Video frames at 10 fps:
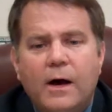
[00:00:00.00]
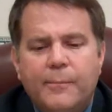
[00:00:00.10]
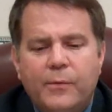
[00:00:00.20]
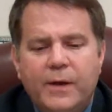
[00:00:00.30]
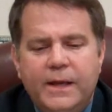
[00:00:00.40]

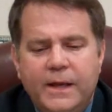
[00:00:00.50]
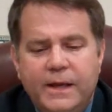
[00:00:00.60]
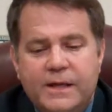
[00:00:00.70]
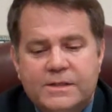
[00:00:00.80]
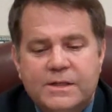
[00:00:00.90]

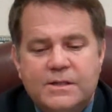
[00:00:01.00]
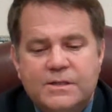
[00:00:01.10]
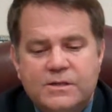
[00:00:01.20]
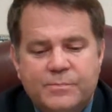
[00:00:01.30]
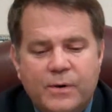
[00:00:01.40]
operating
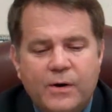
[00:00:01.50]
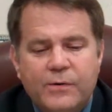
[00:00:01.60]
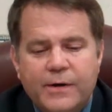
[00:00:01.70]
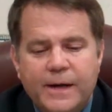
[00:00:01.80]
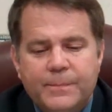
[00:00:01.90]
assistance
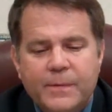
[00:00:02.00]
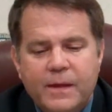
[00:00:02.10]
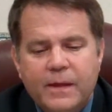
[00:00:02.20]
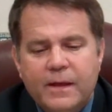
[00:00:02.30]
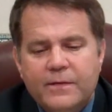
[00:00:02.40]
program
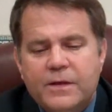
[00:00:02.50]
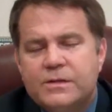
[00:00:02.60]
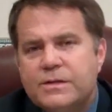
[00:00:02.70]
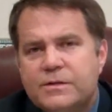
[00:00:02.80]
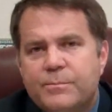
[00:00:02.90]

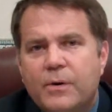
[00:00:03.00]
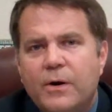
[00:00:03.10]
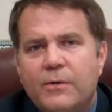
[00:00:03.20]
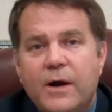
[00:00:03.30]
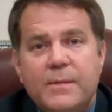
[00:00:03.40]
This is a
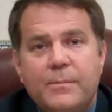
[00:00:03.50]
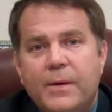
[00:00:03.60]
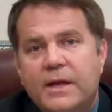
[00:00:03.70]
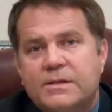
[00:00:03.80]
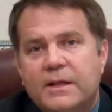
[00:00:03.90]
program that
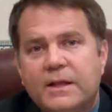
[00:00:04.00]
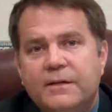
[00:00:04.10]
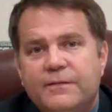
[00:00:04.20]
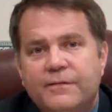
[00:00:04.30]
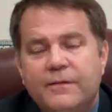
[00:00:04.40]
basically